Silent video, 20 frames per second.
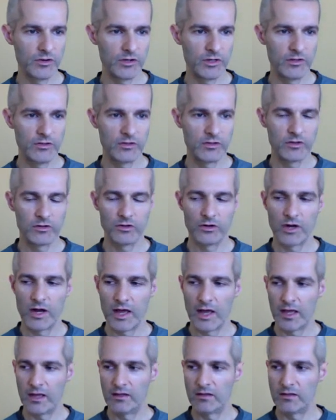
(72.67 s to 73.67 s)
the
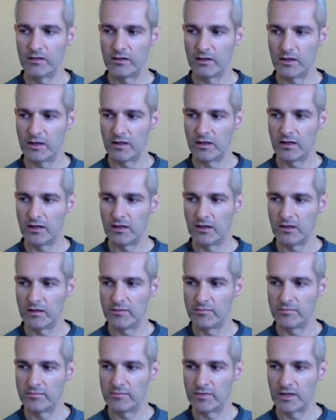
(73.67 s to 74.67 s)
Quran,
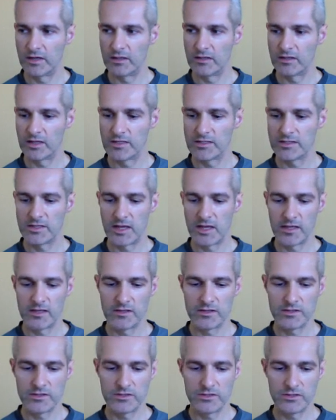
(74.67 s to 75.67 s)
Allah
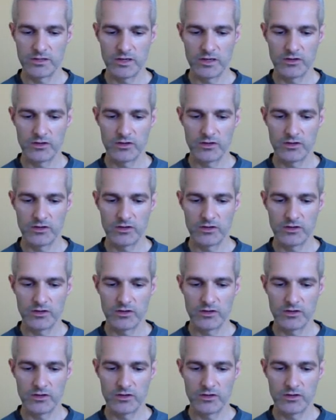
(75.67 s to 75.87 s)
says,